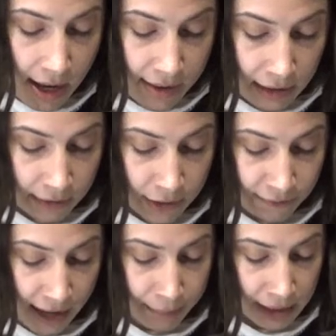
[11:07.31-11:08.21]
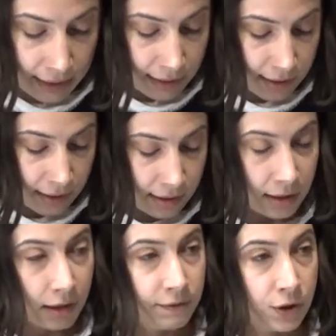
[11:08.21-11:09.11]
there lived a family
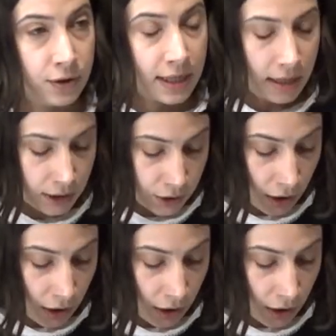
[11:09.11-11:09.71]
consisting of two teenage